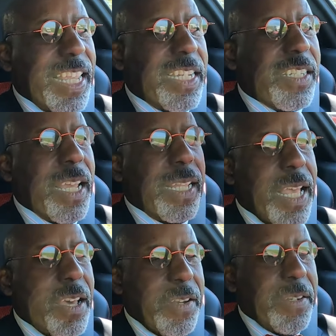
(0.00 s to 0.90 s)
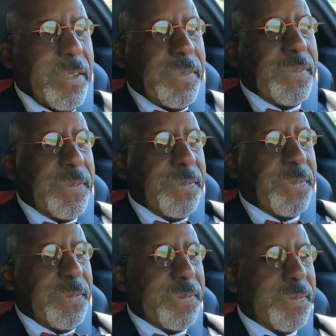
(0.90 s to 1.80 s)
the engine got louder
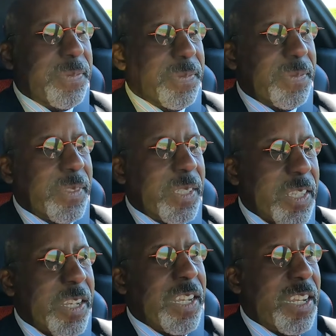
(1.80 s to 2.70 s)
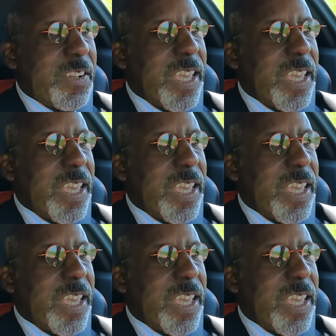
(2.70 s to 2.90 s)
did hear